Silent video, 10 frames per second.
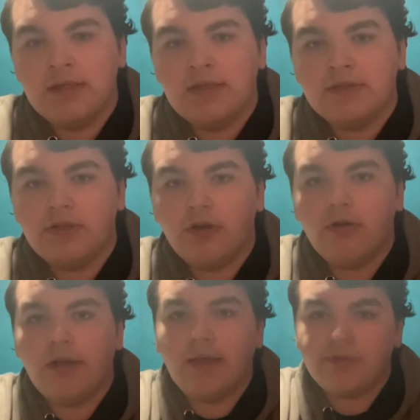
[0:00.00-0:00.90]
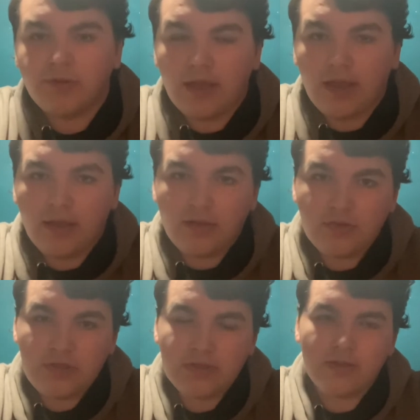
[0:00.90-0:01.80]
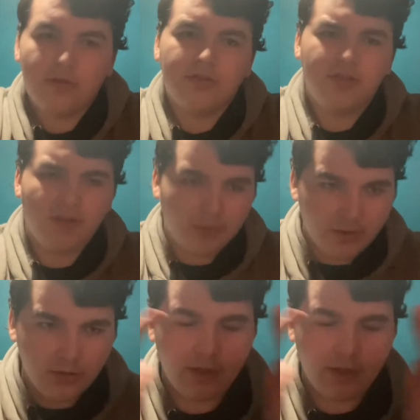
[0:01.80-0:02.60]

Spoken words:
So after that, she's like, sleep on the